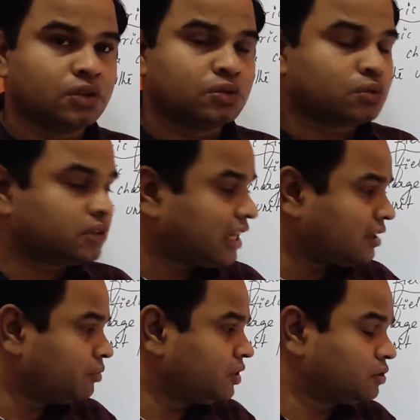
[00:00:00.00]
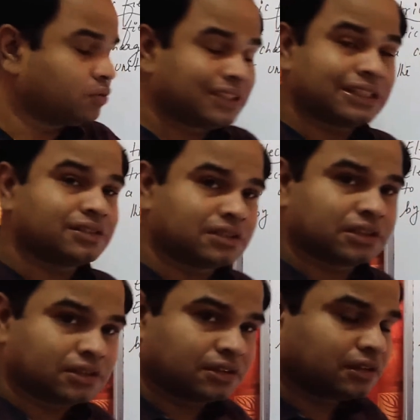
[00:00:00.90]
So that means we can
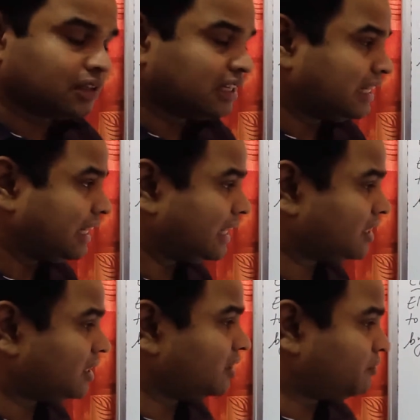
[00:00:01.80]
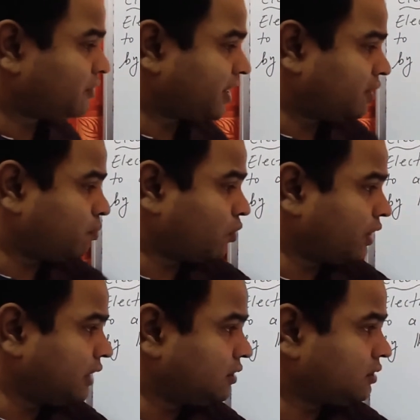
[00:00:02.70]
say at different
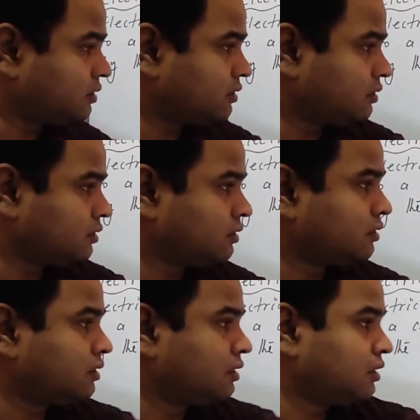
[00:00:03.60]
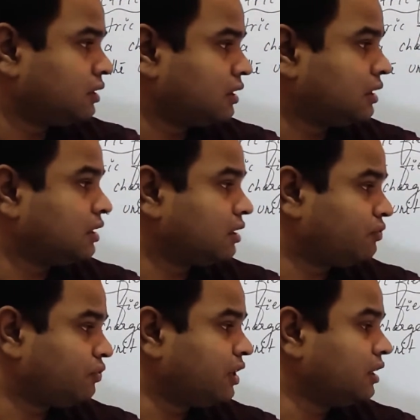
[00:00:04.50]
points in the
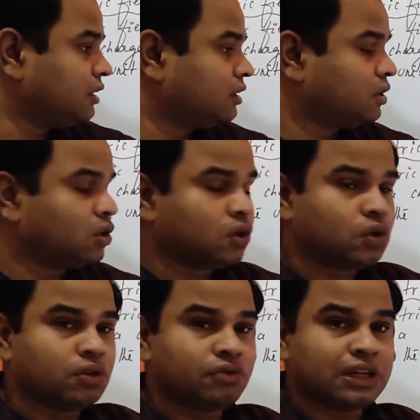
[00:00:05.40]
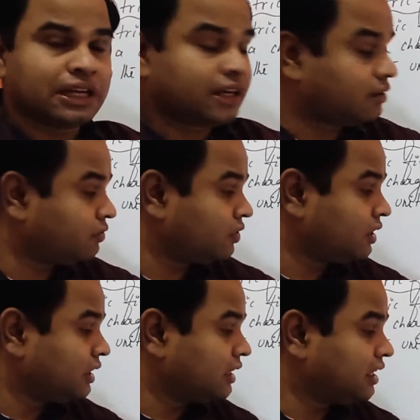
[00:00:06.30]
field we will have
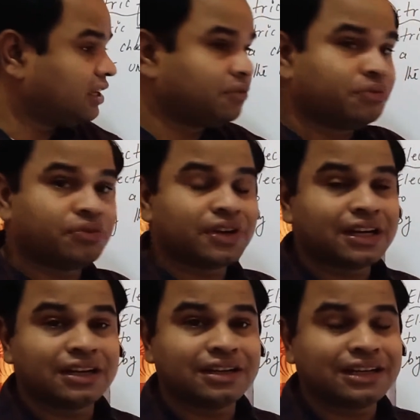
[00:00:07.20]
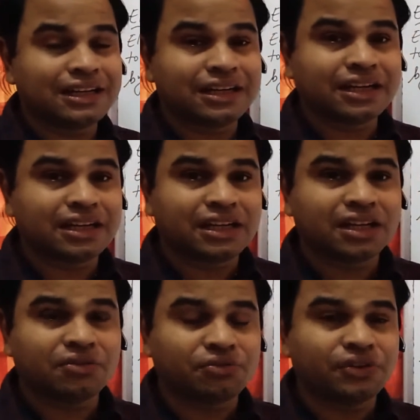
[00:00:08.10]
different
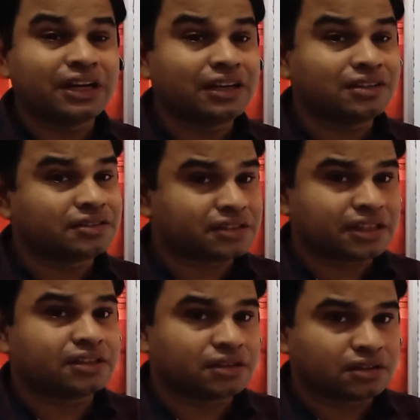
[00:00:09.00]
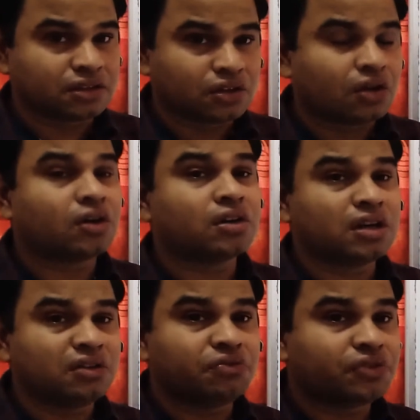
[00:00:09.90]
electric field strength or
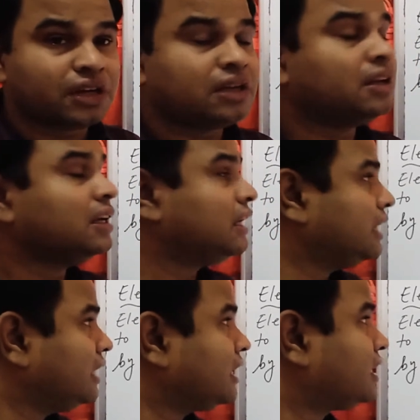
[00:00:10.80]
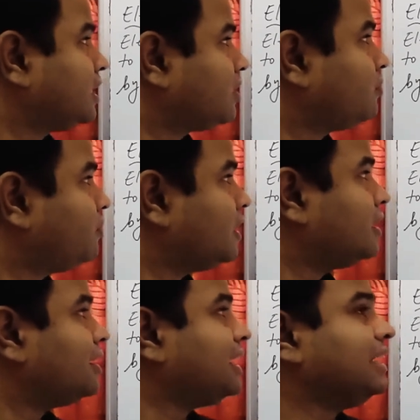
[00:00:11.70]
different electric field
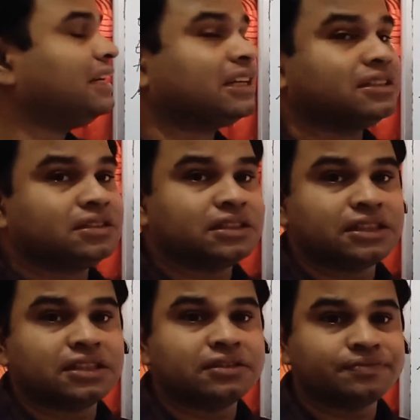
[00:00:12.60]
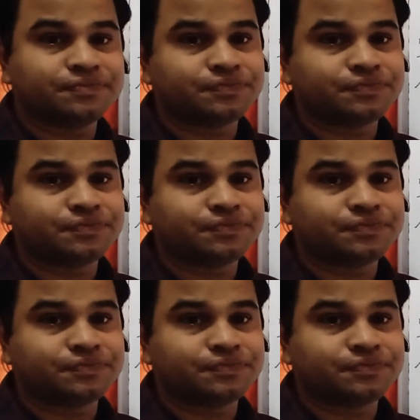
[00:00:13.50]
intensity.